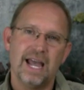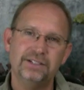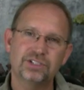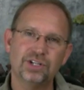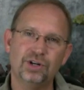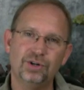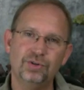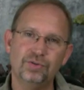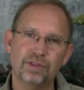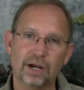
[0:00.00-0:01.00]
And
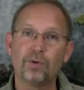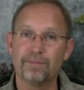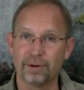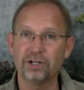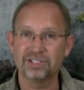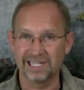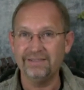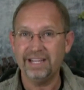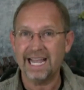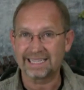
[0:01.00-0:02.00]
so there were birds
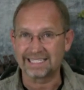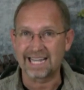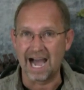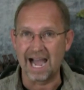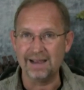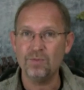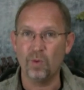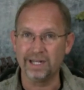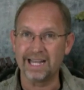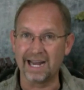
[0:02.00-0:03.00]
living at the time
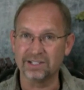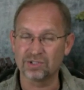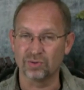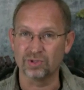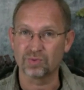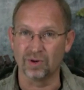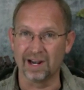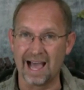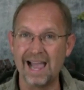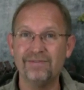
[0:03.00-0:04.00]
when dinosaurs were
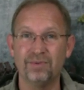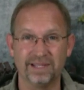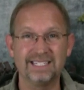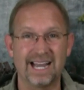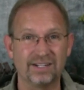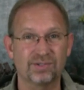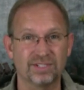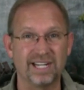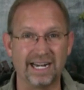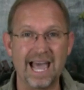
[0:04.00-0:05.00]
alive, and when the
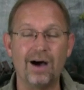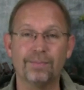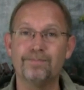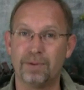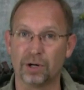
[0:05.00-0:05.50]
dinosaurs died out,